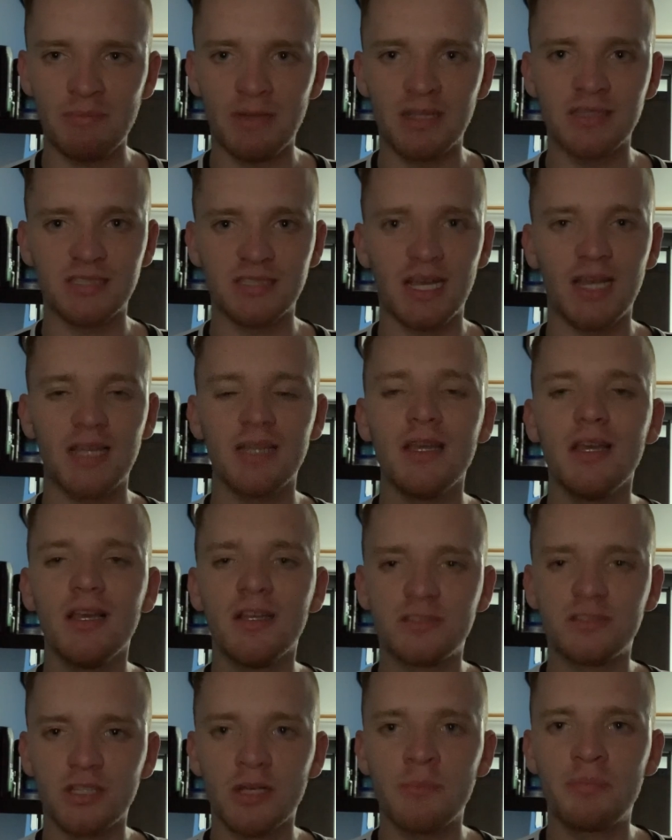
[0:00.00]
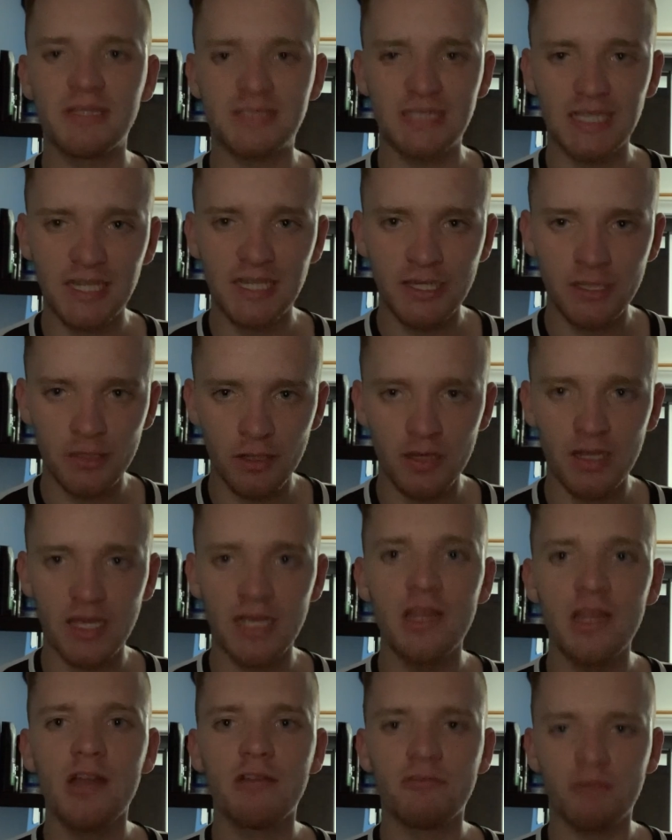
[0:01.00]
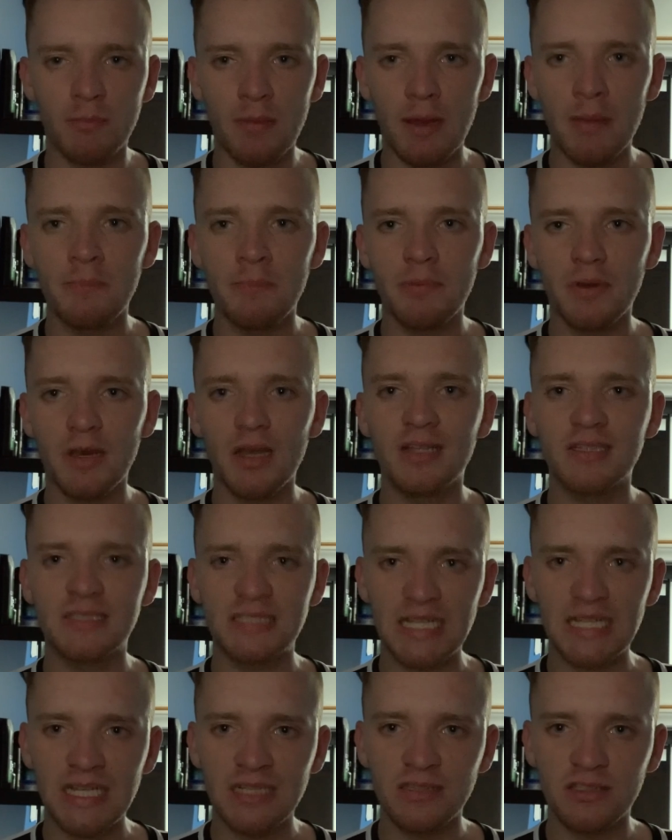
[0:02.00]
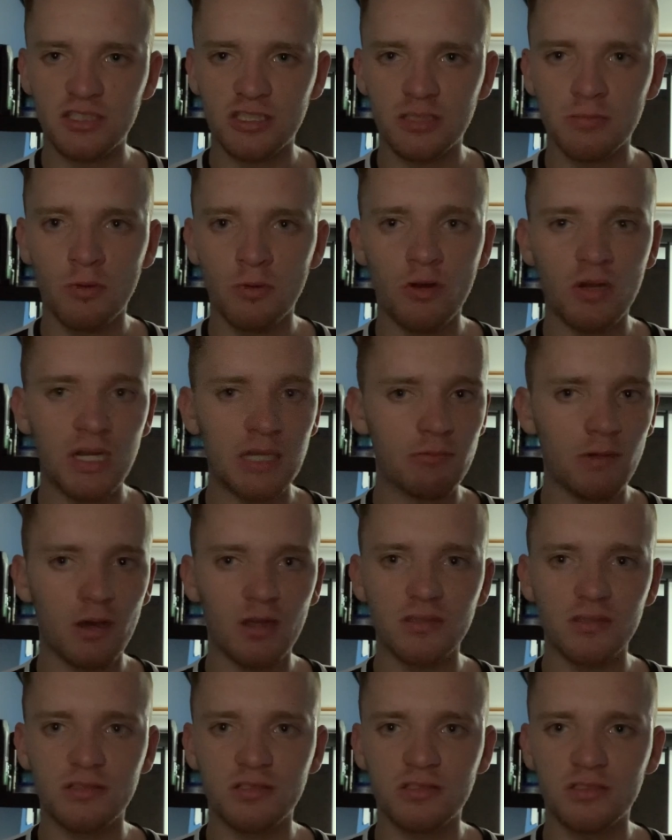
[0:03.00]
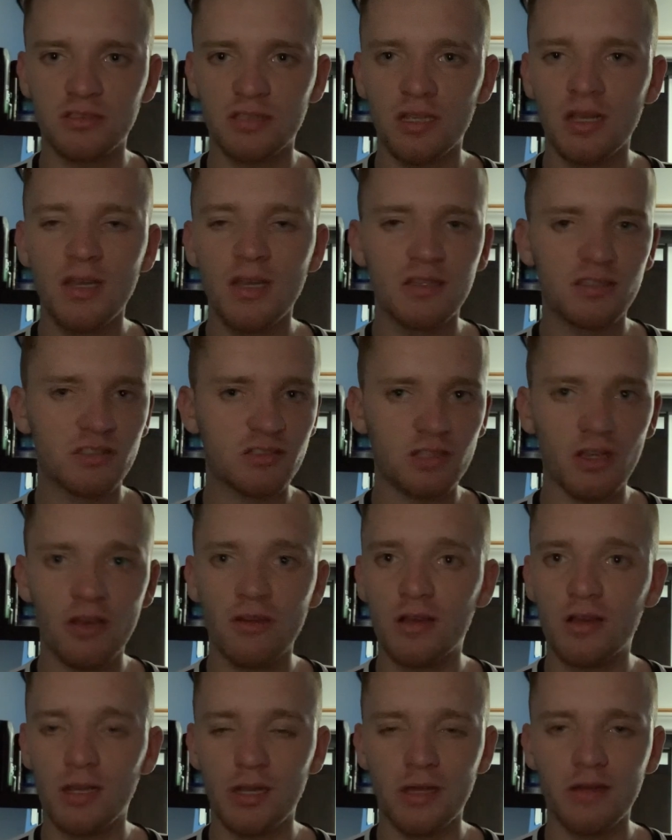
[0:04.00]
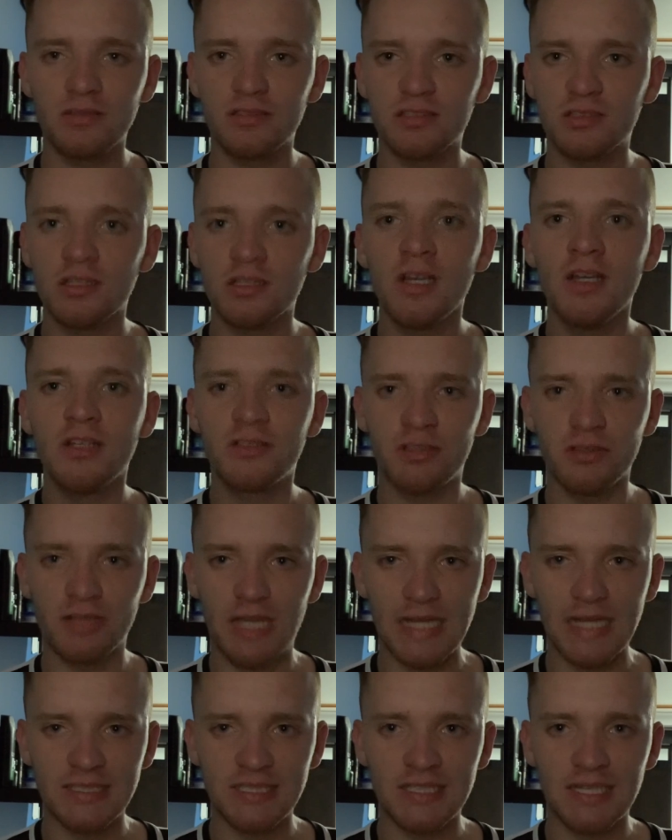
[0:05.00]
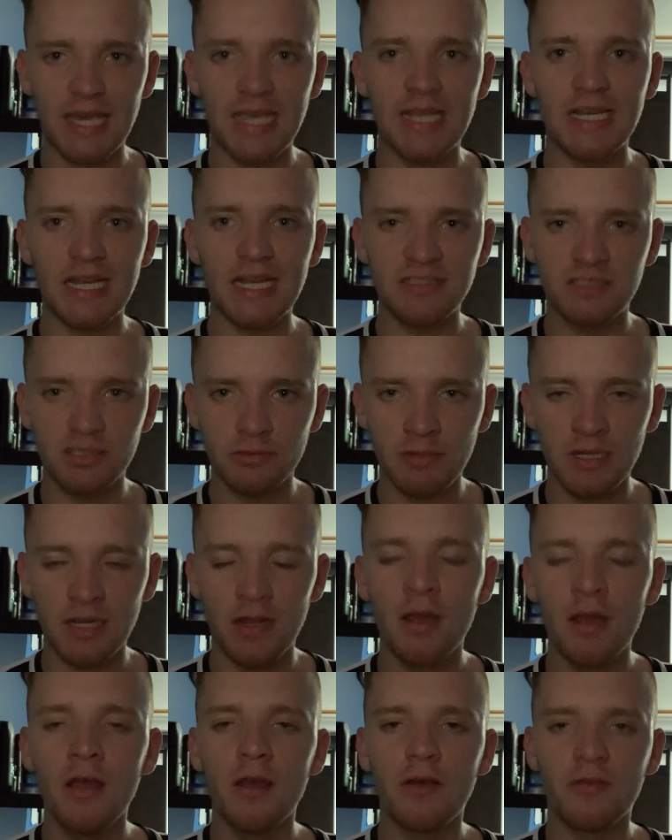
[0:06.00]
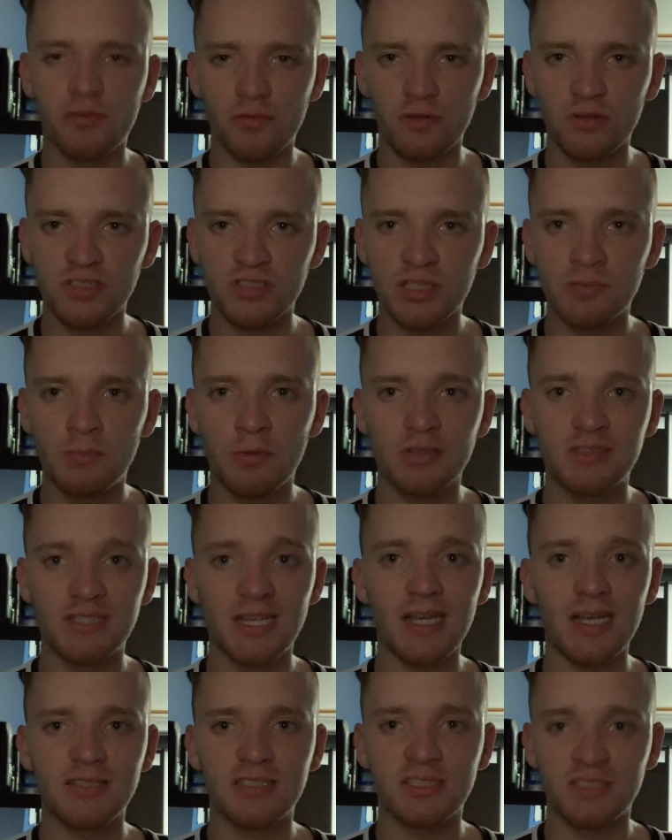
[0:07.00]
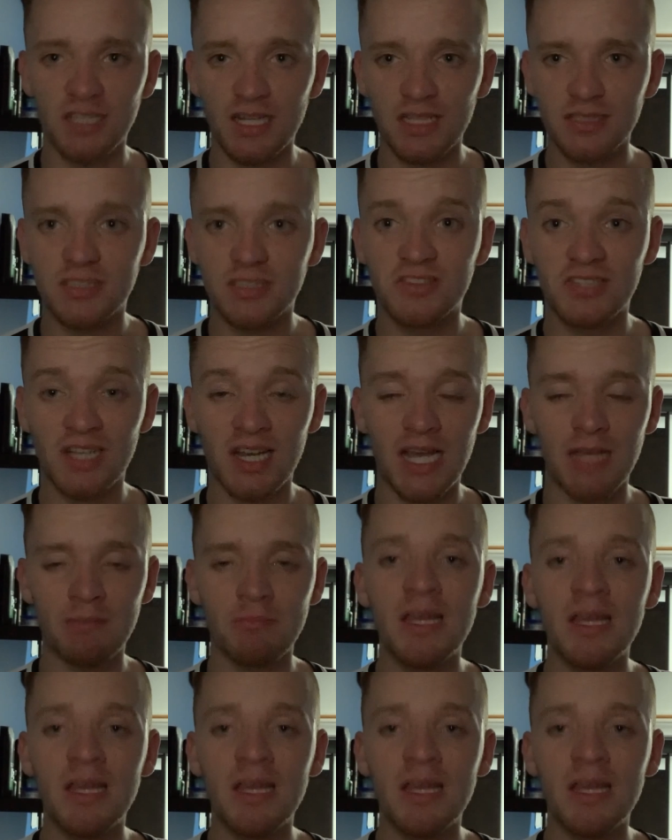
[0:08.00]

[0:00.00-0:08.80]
and I do particularly remember Dean Smalley was so close to getting a late winner for us, but at that time